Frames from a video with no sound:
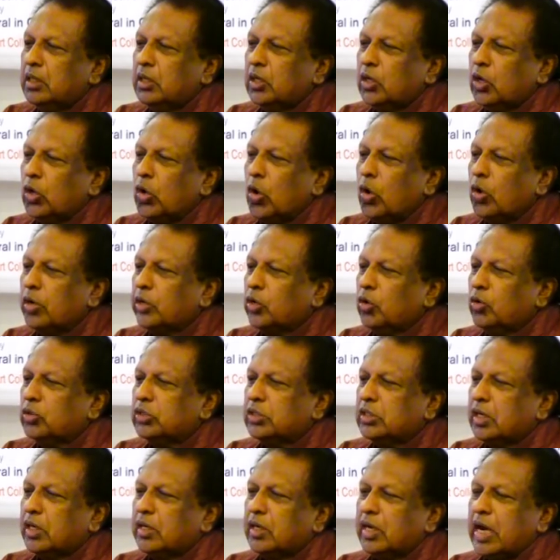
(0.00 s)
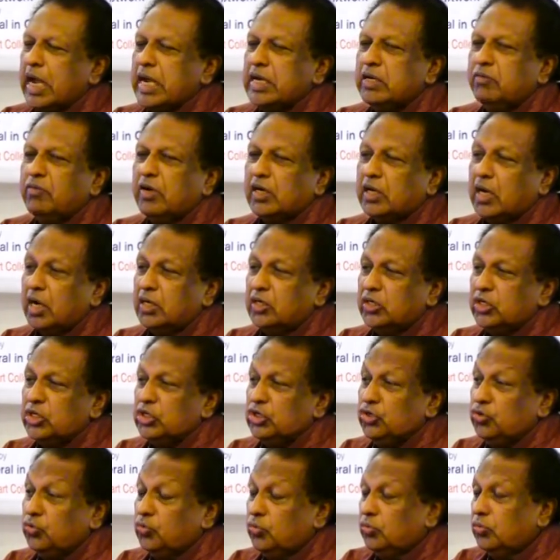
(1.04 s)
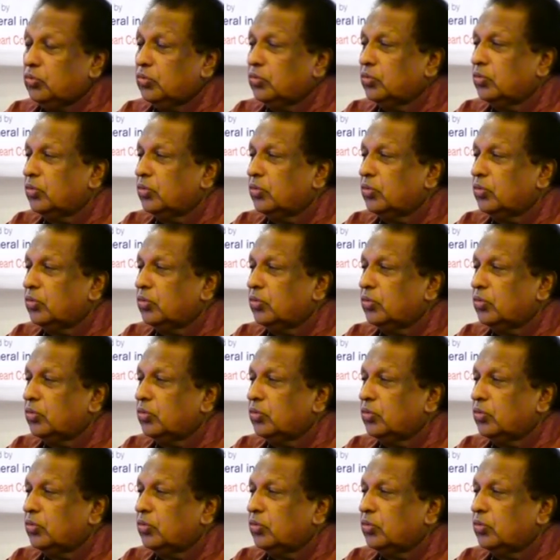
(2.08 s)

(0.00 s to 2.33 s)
roller coaster ride will continue